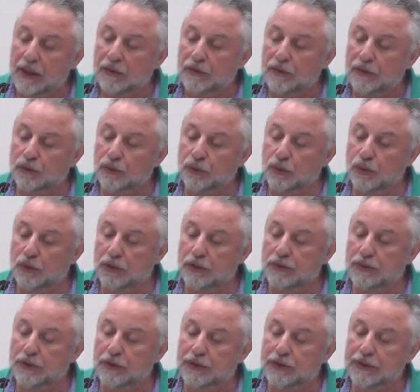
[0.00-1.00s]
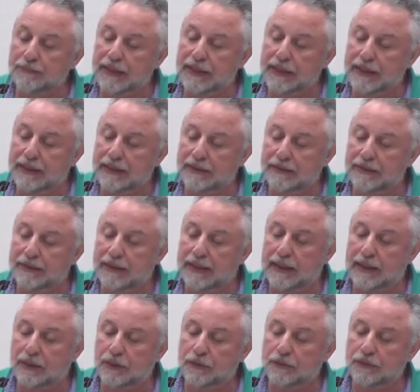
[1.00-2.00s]
The rules which can be laid
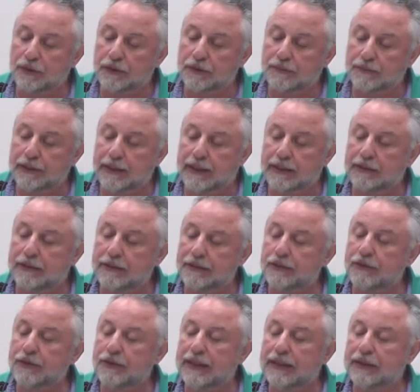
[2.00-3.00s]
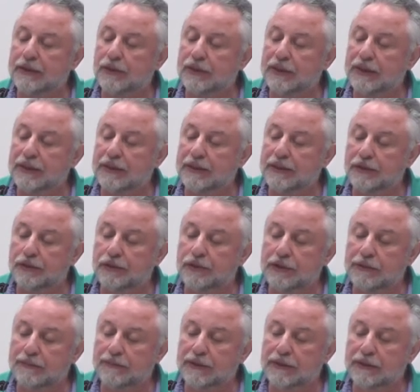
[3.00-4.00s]
down for the practice of psychoanalytic
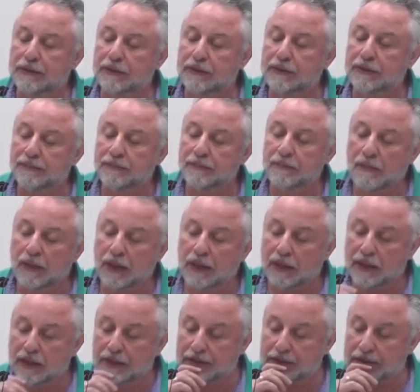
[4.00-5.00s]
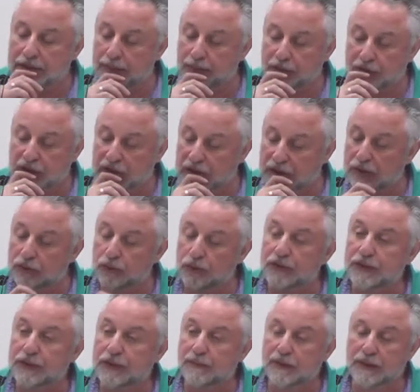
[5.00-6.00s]
treatment are subject to
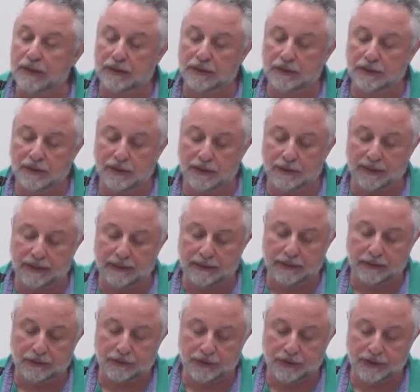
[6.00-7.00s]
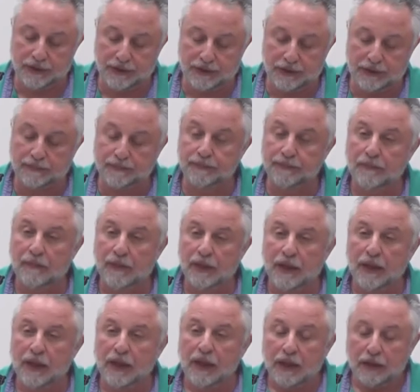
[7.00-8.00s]
similar limitations.
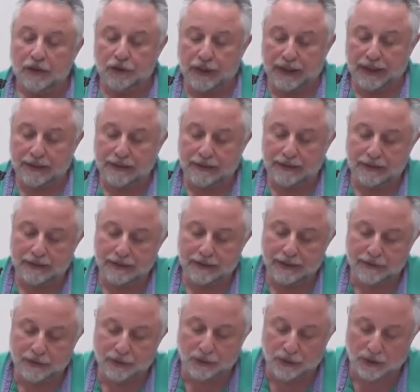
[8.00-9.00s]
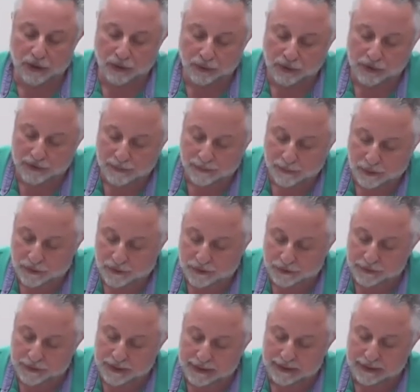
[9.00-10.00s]
Chess, as you know, is a most
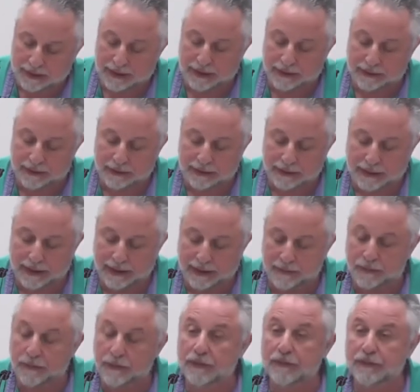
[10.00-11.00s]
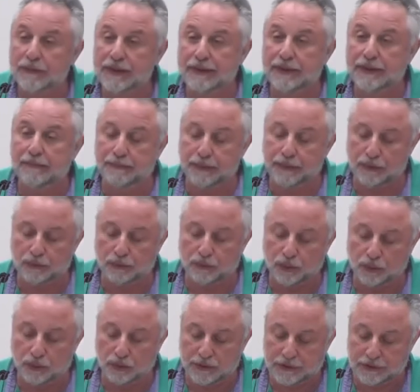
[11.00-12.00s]
sophisticated game with simple
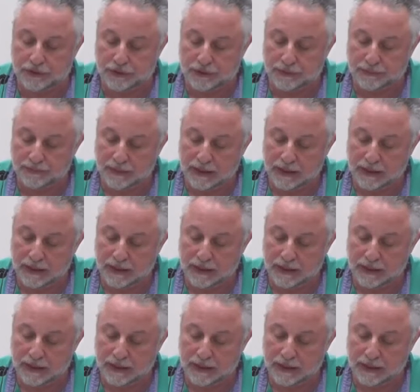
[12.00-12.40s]
rules.